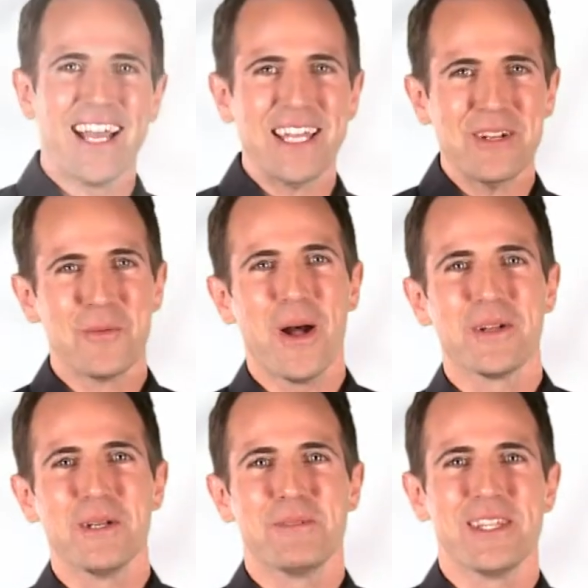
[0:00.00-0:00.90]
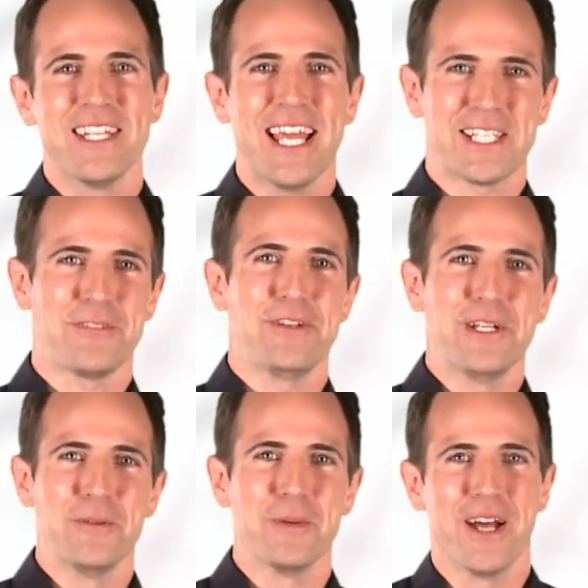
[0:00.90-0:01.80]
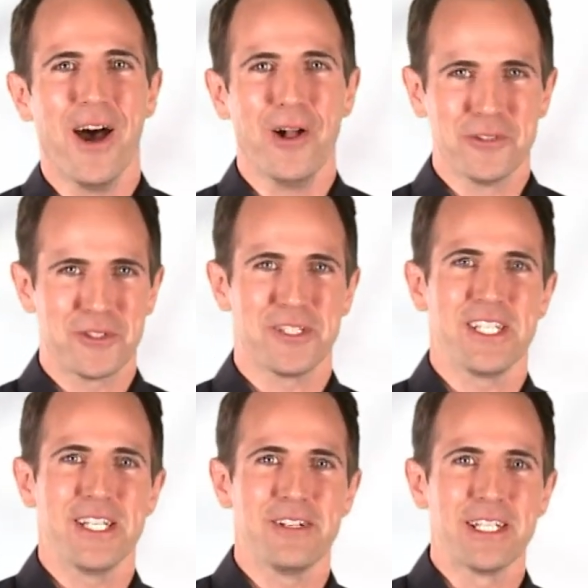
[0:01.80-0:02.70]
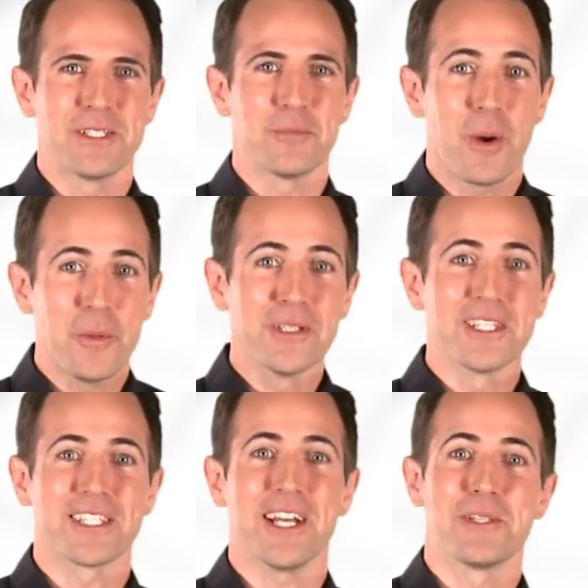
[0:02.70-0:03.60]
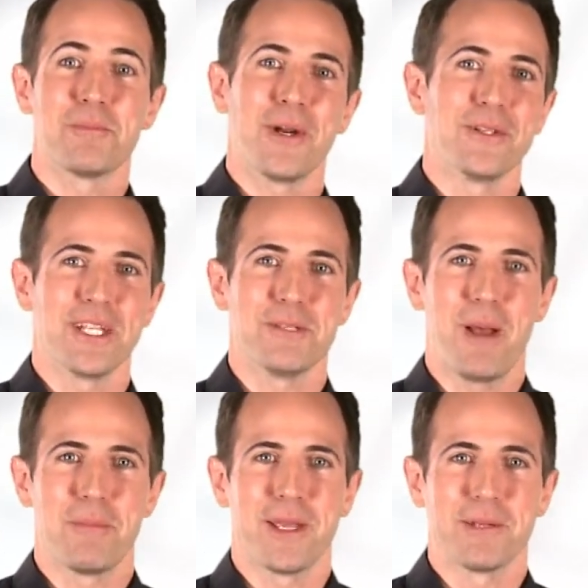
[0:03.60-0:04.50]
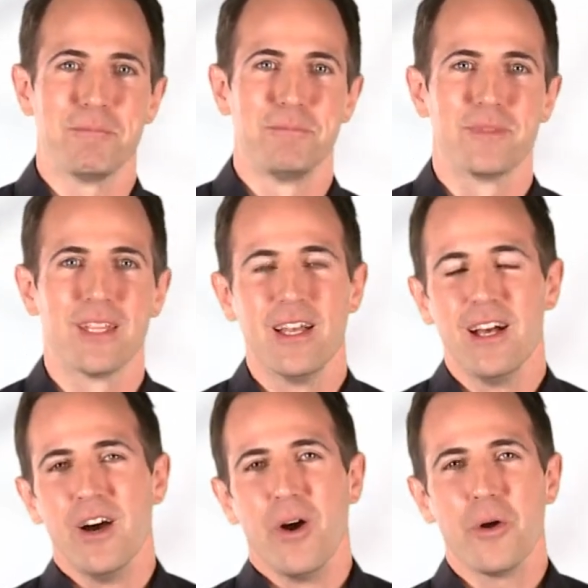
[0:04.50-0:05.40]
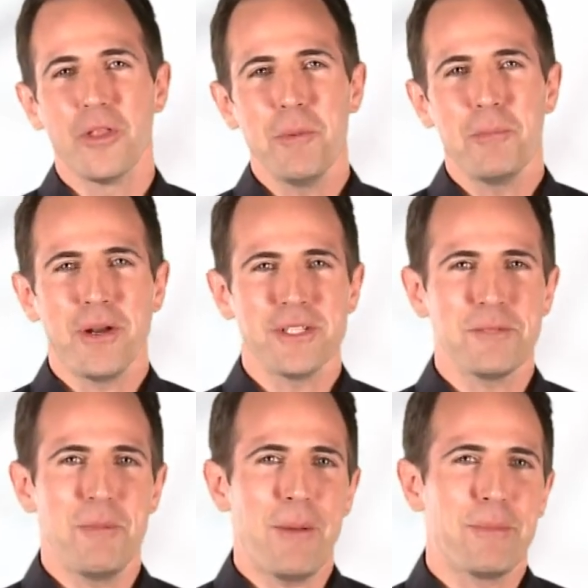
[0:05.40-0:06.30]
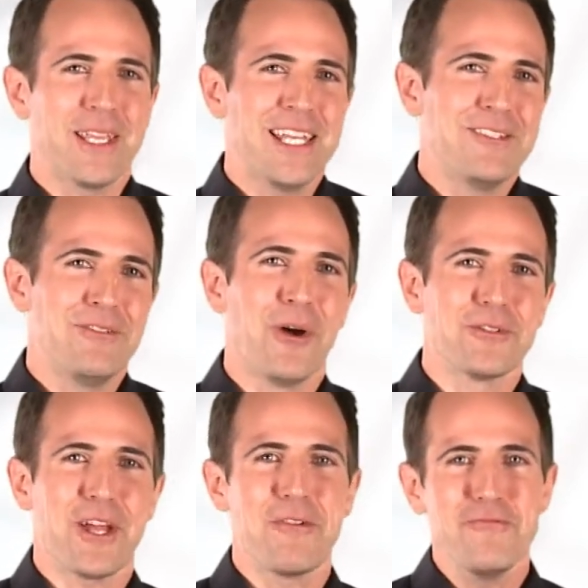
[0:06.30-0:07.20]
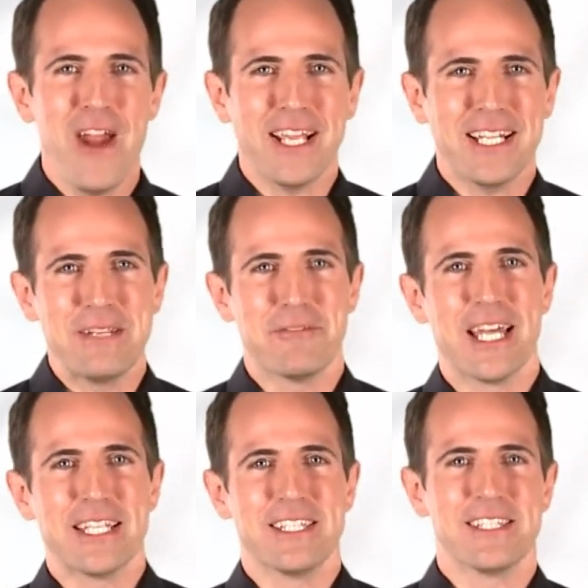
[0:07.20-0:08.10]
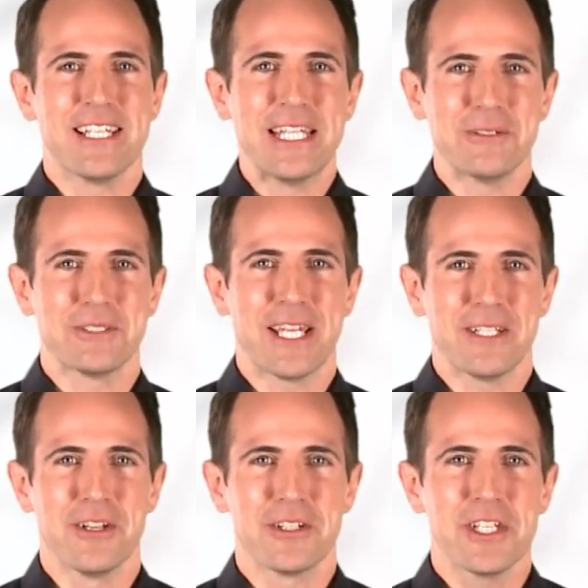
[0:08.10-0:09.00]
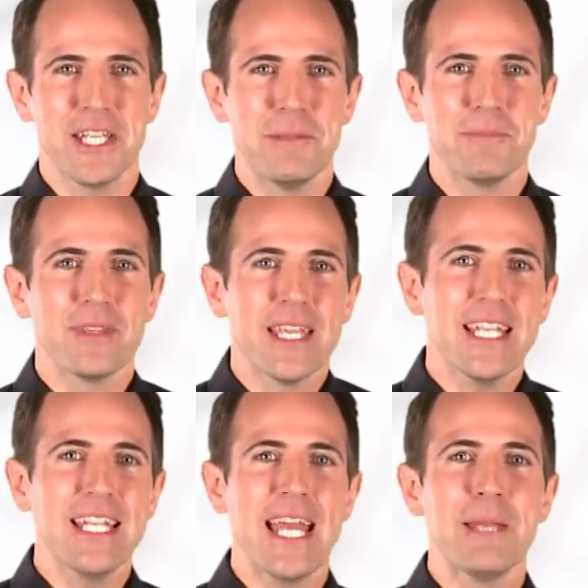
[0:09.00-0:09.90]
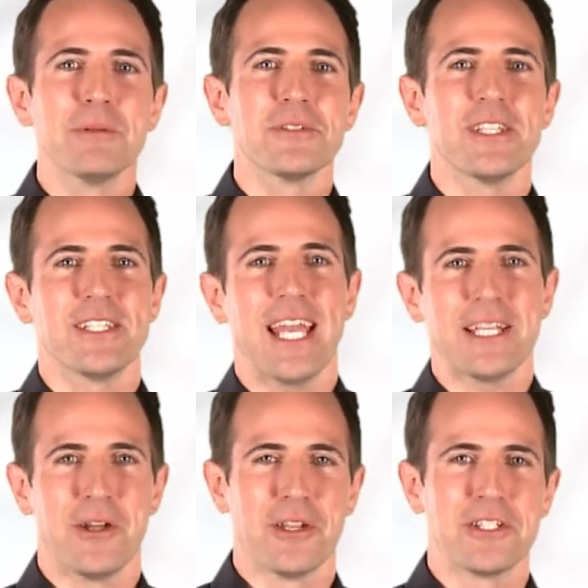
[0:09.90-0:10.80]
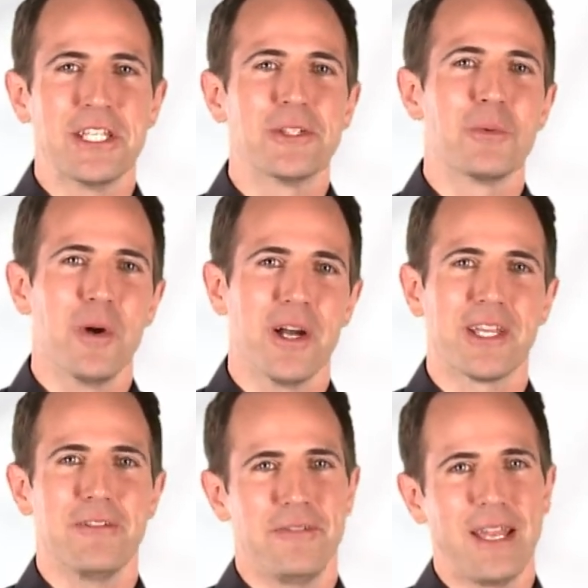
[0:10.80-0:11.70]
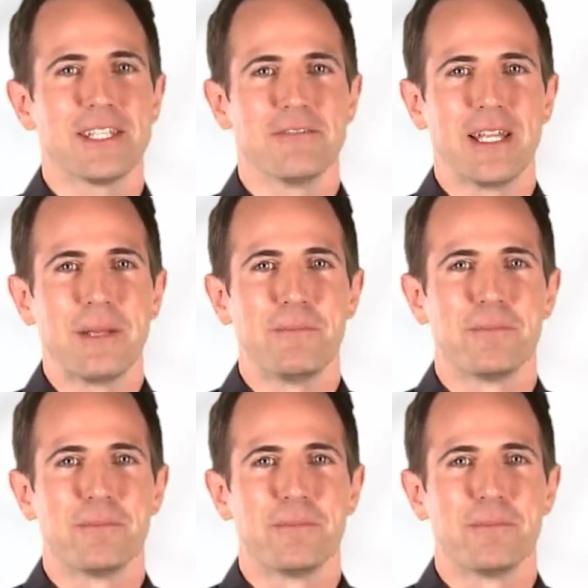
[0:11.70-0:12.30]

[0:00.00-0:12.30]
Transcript: and welcome to the next film in our Ultra series, where we'll discuss process mapping. Although process mapping is not directly related to legal technology, it enables the technology to work effectively.